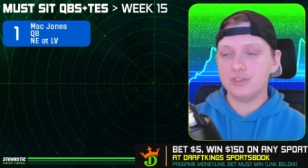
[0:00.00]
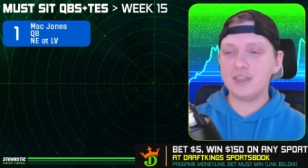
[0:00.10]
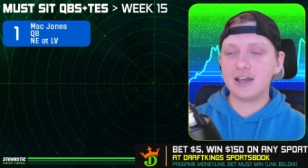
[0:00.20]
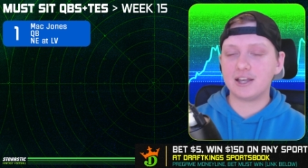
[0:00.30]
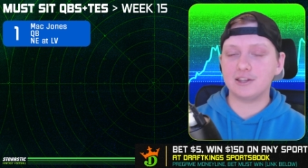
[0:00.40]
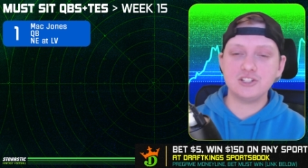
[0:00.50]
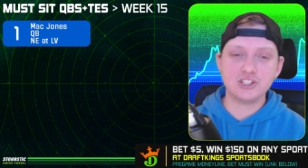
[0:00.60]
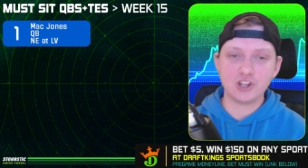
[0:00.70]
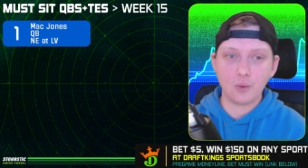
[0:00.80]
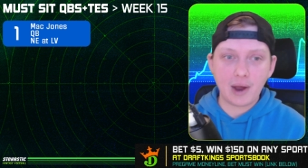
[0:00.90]
Nick, this
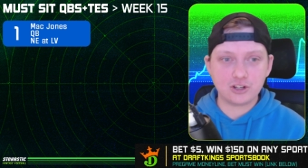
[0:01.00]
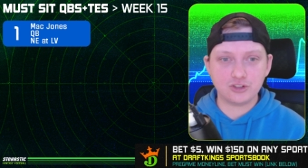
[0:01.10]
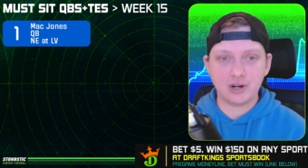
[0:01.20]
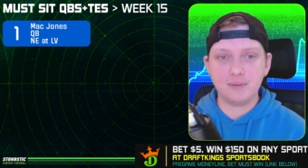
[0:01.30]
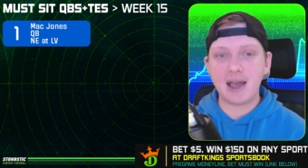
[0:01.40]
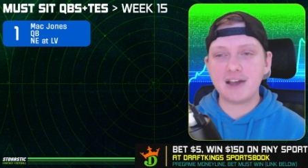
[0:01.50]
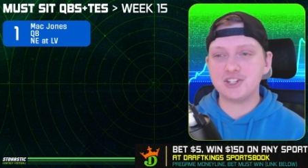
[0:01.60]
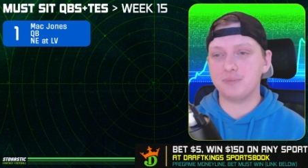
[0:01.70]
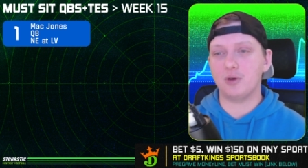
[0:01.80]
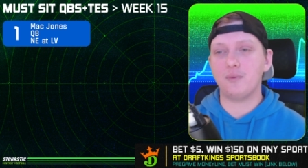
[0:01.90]
is a wet dream
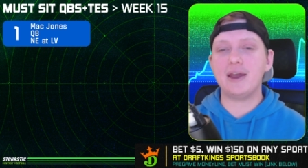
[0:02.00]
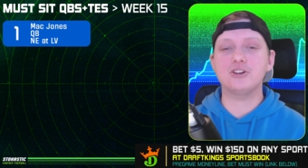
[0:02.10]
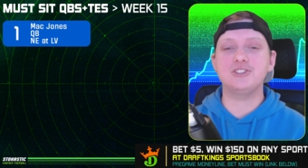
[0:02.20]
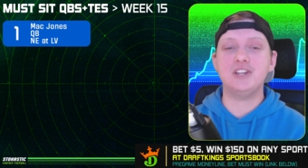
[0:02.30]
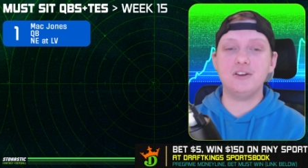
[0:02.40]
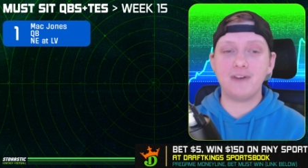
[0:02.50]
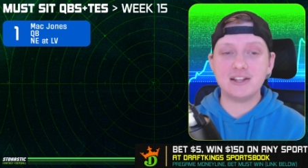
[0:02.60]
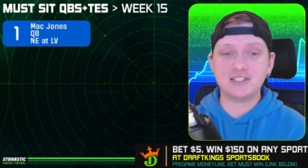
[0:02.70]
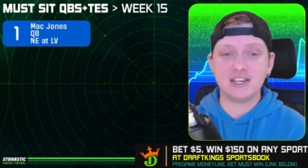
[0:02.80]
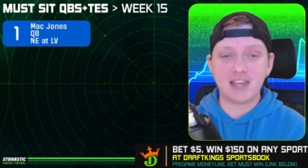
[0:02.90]
matchup. The Raiders'
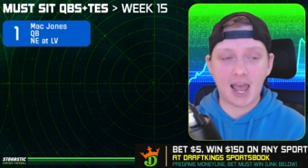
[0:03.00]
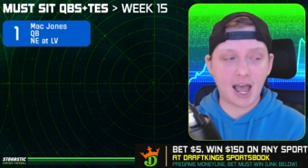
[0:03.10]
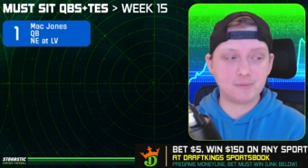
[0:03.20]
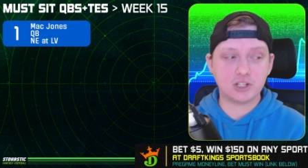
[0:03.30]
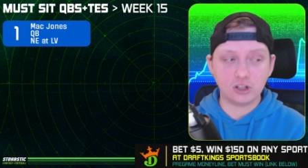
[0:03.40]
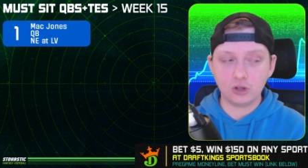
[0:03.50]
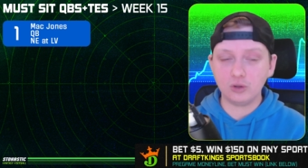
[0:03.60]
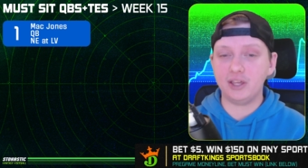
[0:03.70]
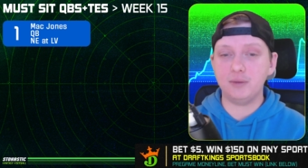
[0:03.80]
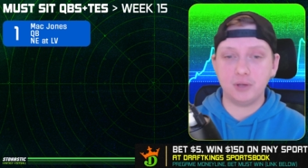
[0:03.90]
defense is
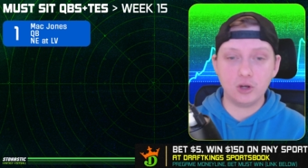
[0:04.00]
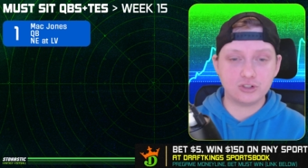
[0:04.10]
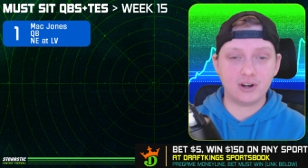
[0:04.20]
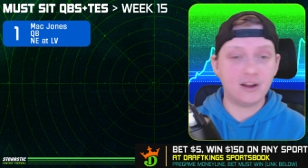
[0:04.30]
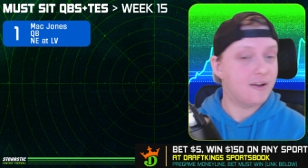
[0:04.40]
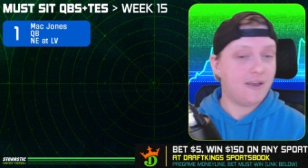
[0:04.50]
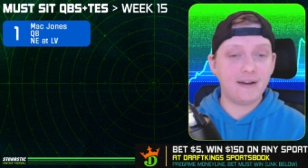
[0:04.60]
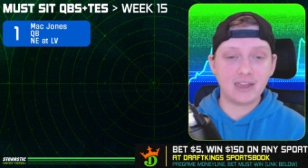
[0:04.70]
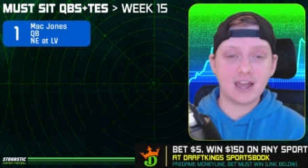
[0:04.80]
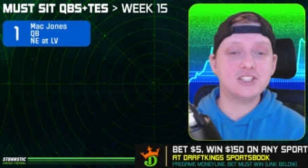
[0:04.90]
absolutely putrid
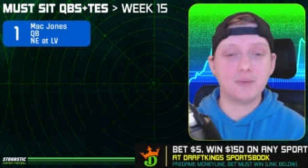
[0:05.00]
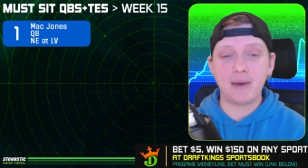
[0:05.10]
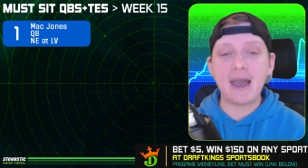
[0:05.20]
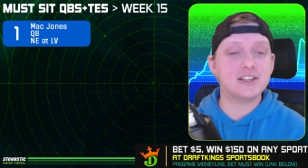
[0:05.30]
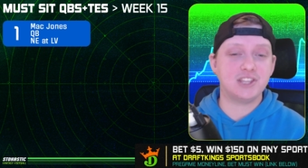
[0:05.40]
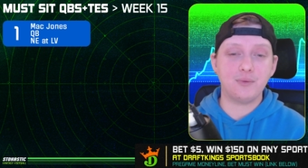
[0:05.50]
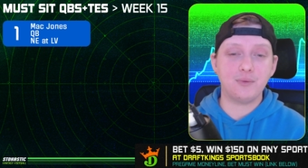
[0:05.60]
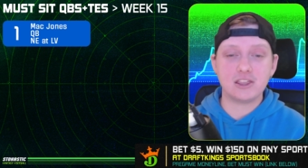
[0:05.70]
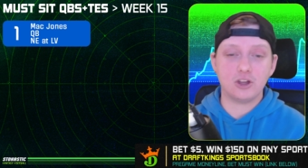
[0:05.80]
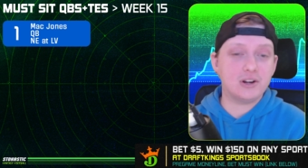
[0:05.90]
against the pass. They
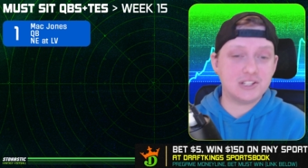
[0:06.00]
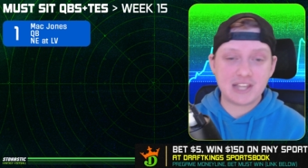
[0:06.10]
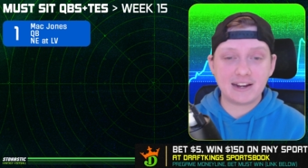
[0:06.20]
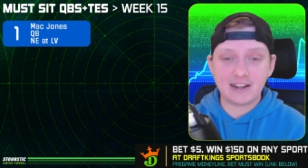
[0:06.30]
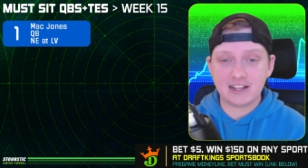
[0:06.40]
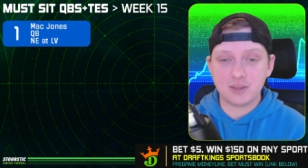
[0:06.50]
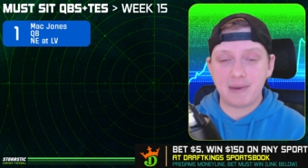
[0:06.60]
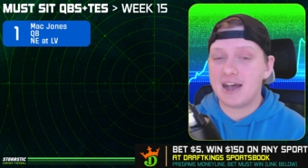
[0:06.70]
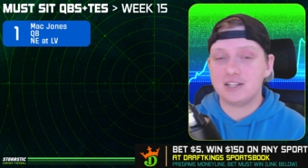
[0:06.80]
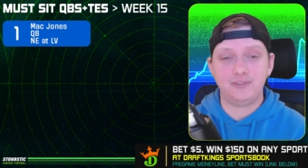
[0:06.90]
rank thirty-second against the
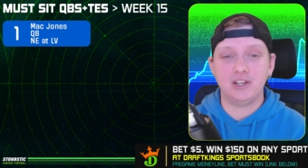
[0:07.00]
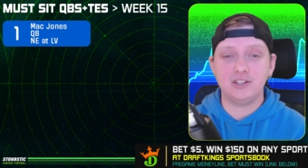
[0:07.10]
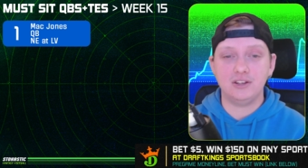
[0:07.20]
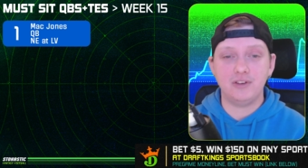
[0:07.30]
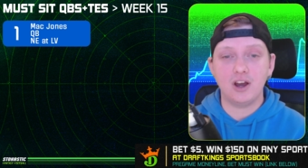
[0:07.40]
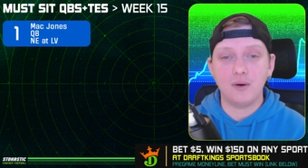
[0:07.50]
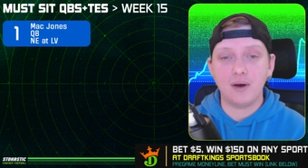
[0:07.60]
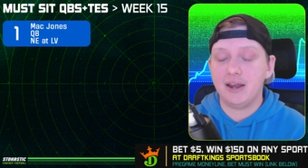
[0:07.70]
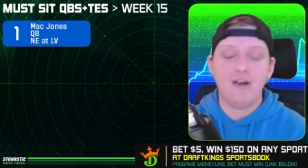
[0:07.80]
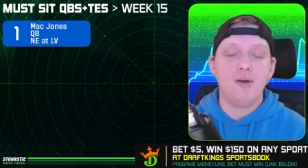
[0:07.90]
pass via D V O
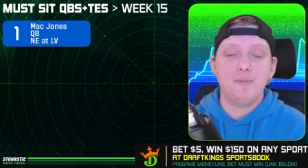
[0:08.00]
A.